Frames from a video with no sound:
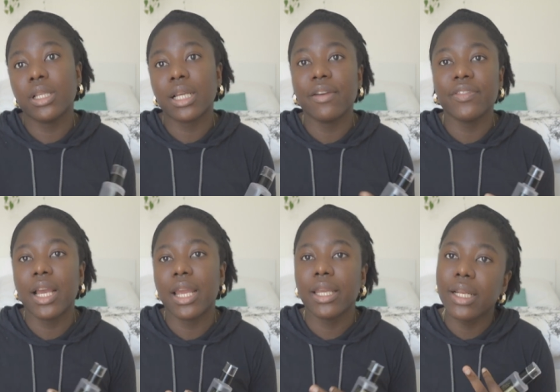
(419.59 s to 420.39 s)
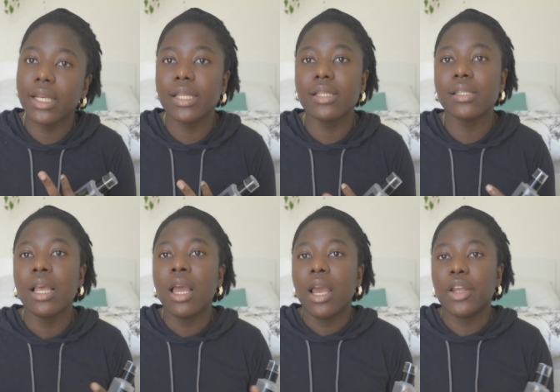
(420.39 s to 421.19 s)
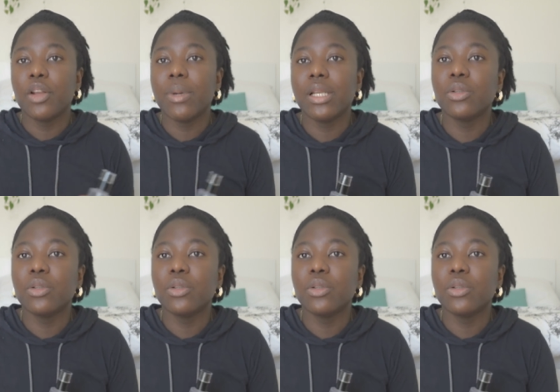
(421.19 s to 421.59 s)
Like after I cleanse, I normally